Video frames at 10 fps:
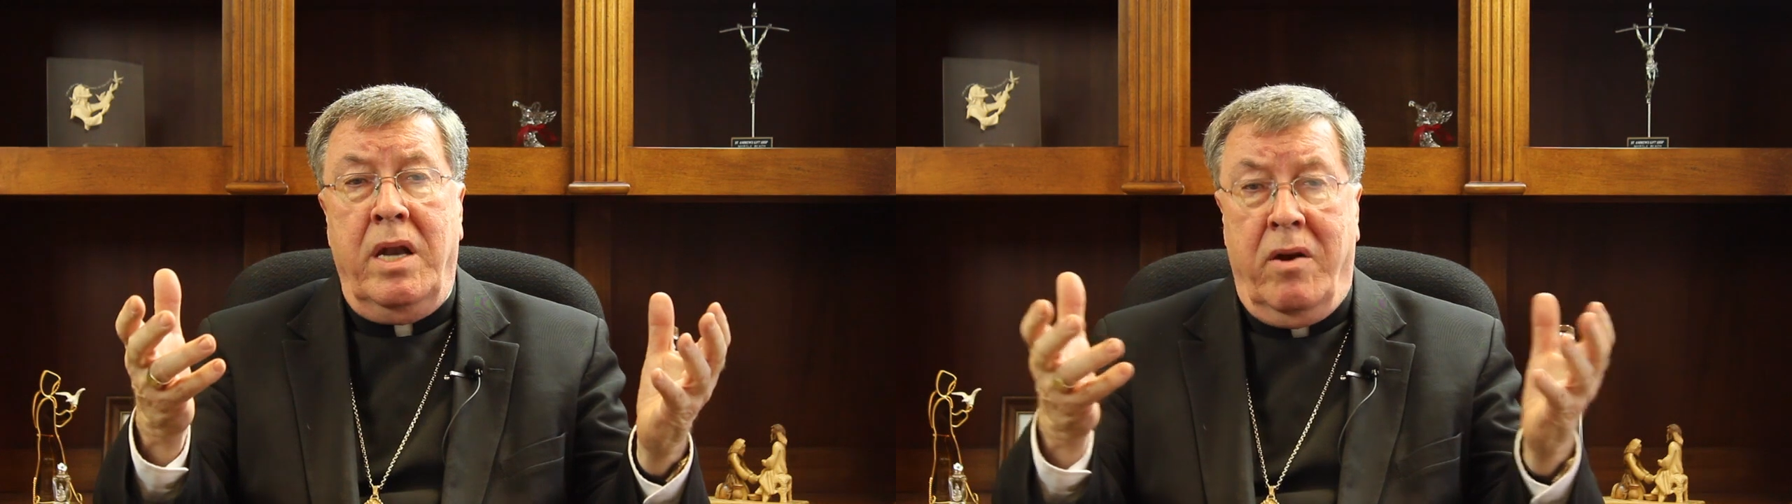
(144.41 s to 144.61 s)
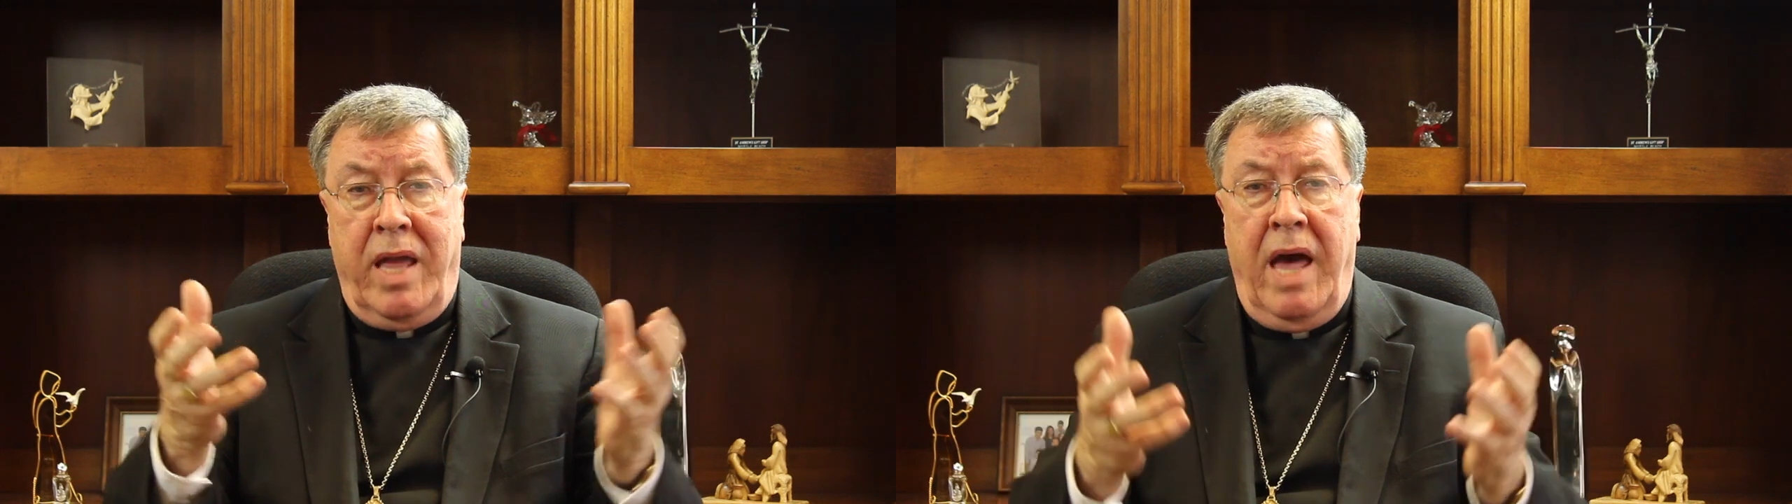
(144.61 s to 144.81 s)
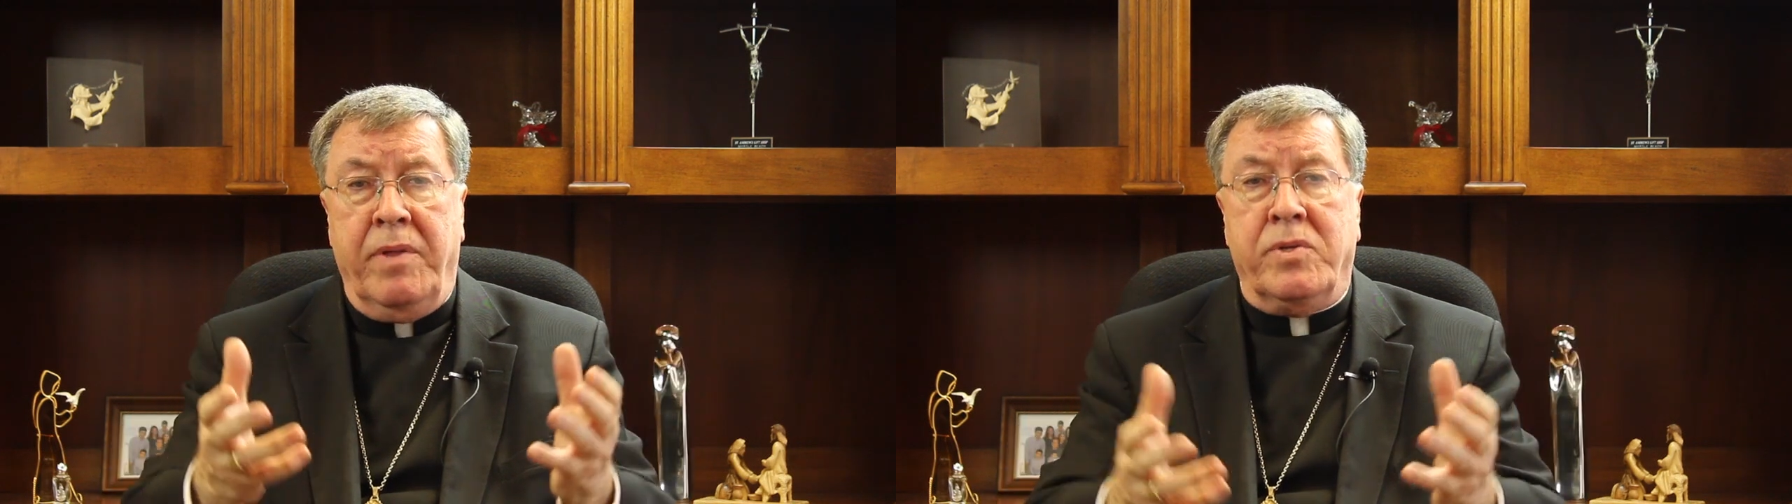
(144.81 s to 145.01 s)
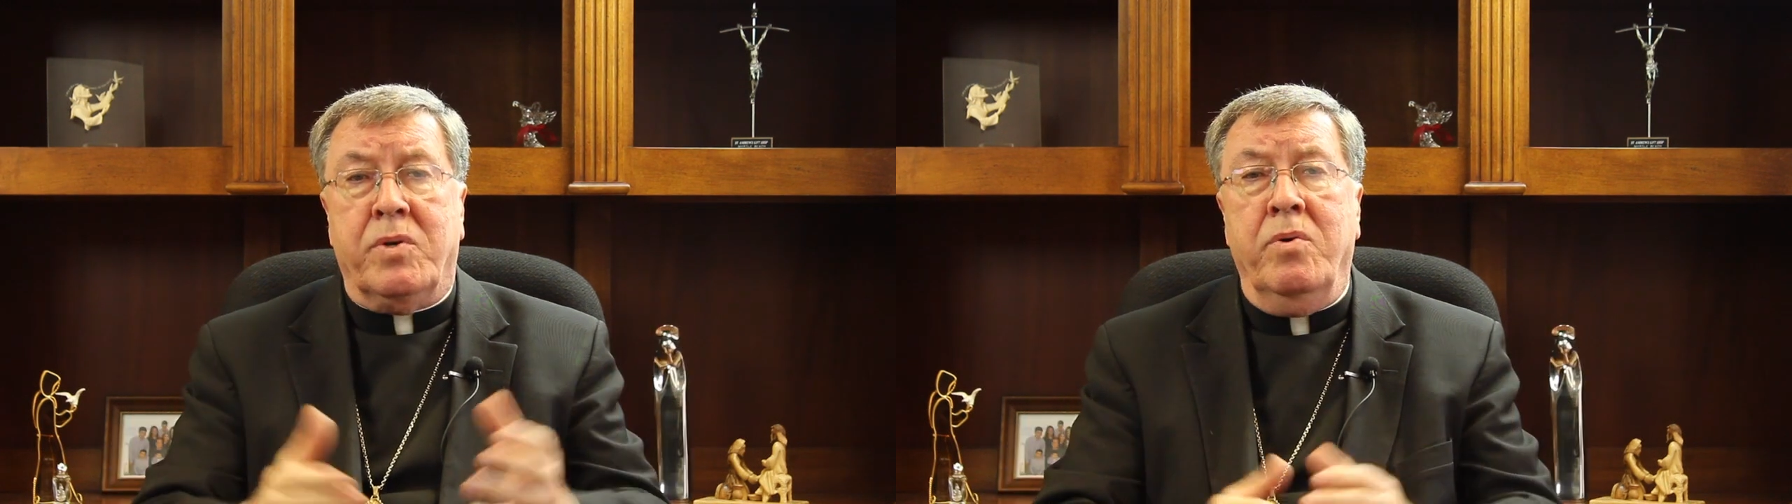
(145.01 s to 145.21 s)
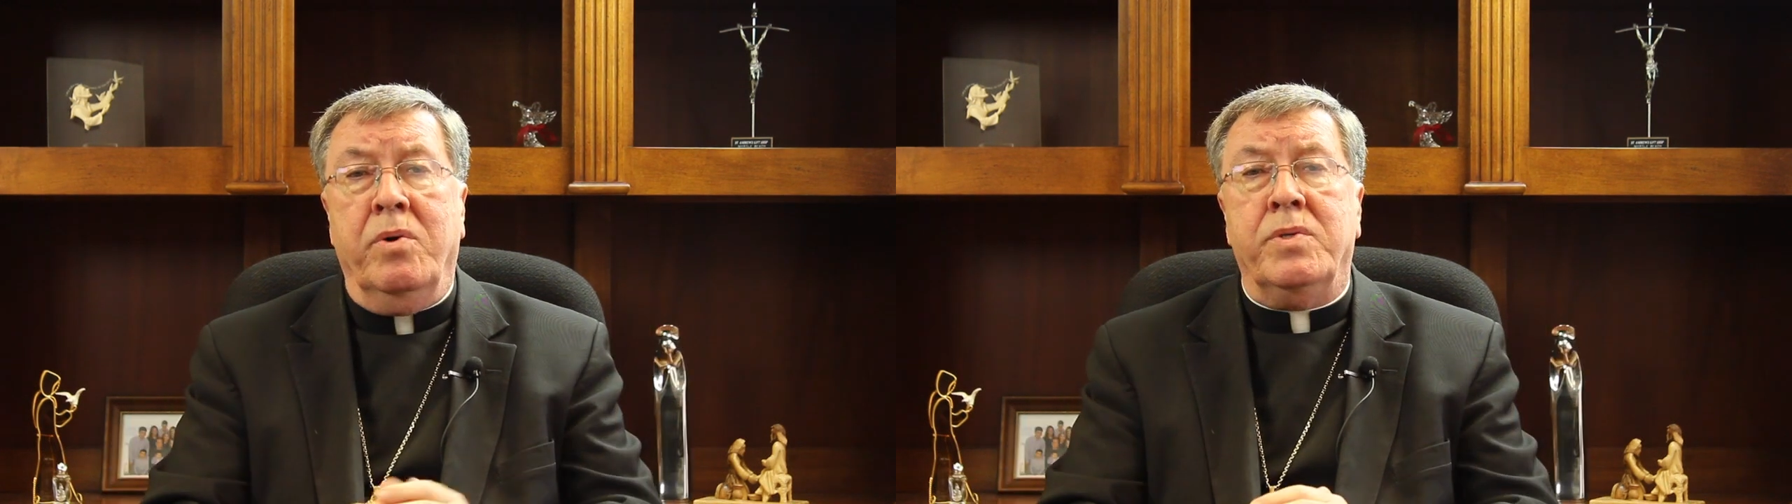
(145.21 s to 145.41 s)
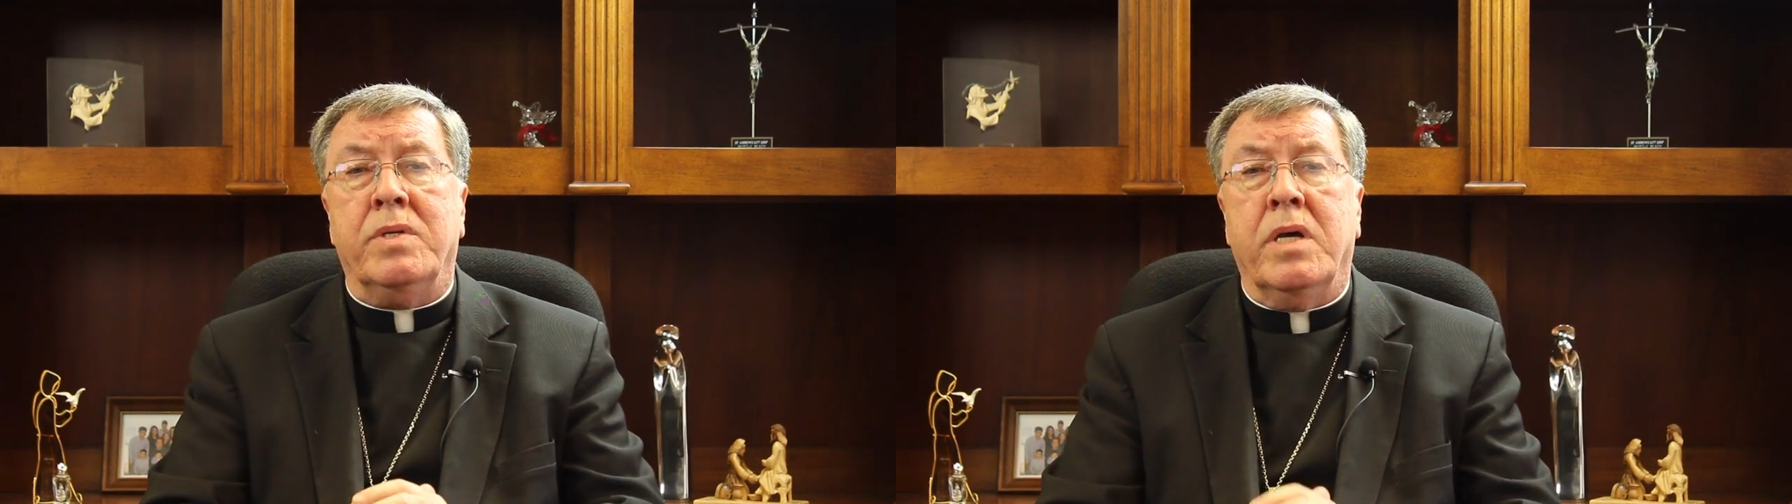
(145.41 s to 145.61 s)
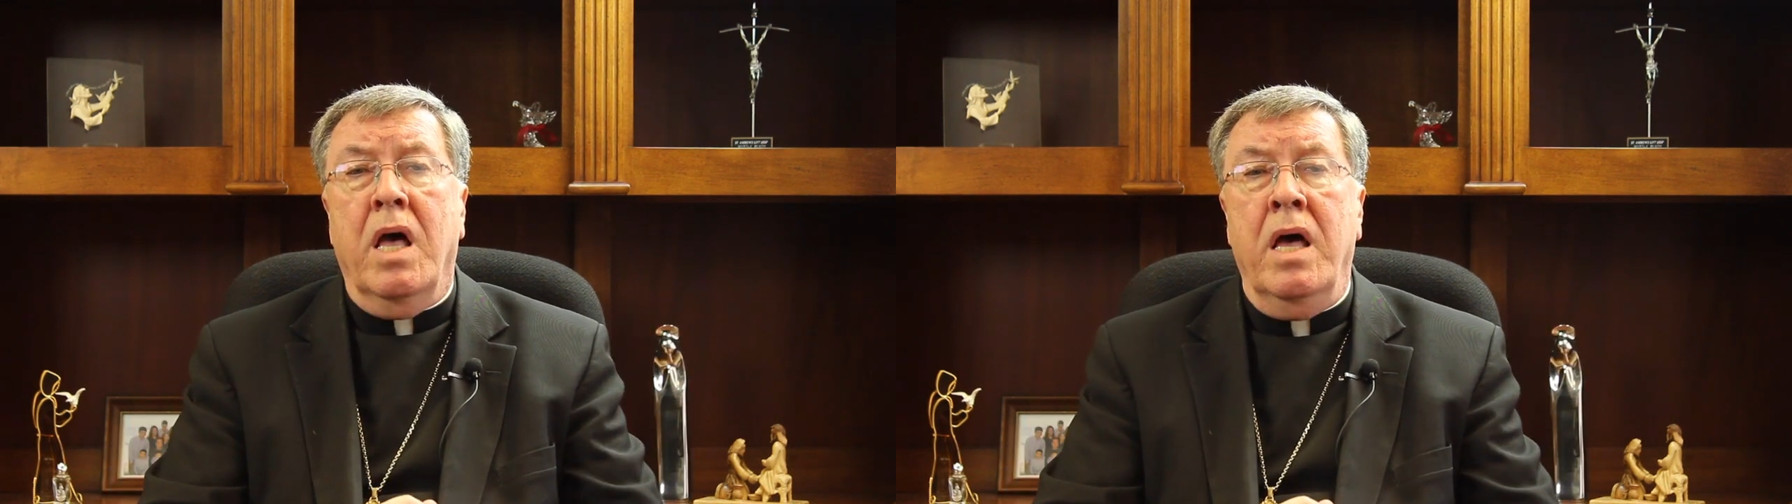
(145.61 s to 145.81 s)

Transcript: in our Catholic schools